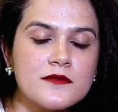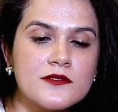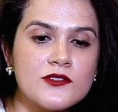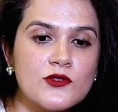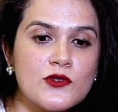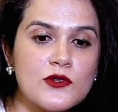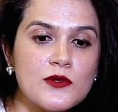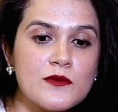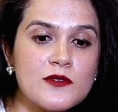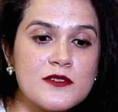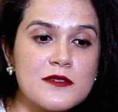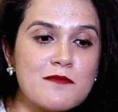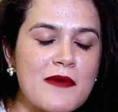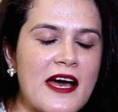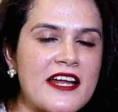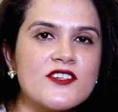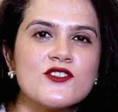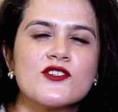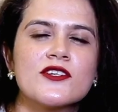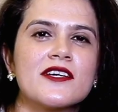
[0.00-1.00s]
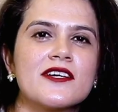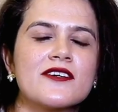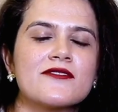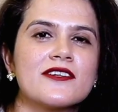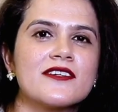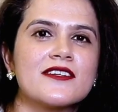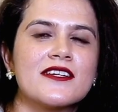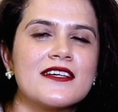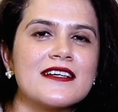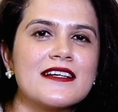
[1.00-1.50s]
you know, was managing
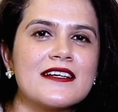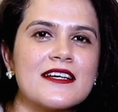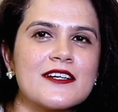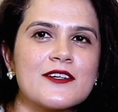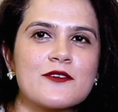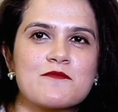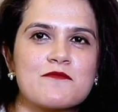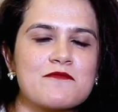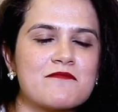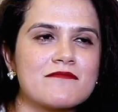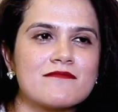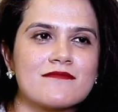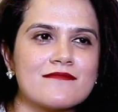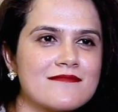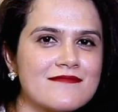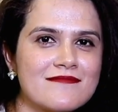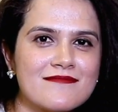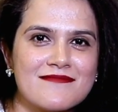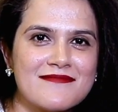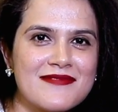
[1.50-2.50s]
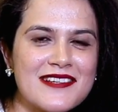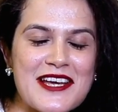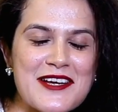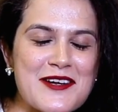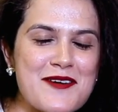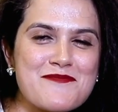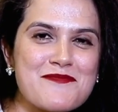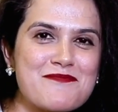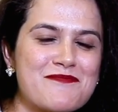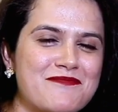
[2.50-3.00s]
everything
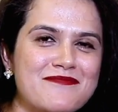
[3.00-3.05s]
like a,